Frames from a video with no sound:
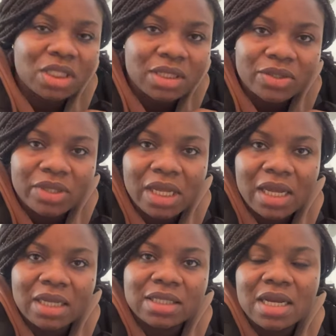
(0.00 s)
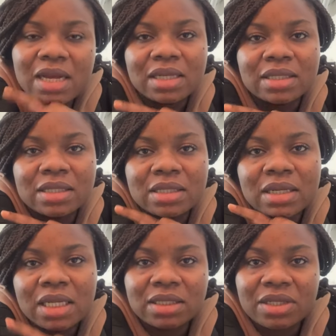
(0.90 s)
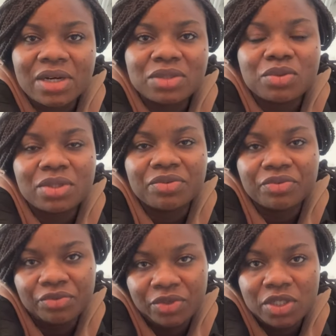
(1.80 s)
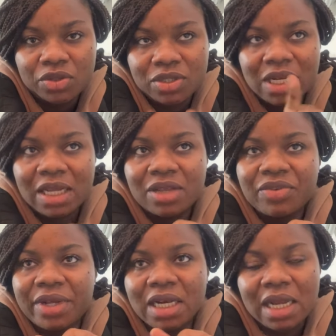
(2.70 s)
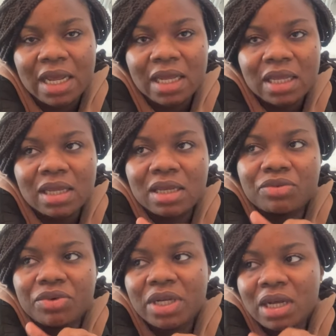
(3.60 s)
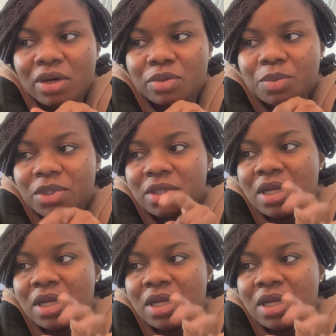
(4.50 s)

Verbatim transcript: it till the end and interact with the videos. Like give it a like. It really helps.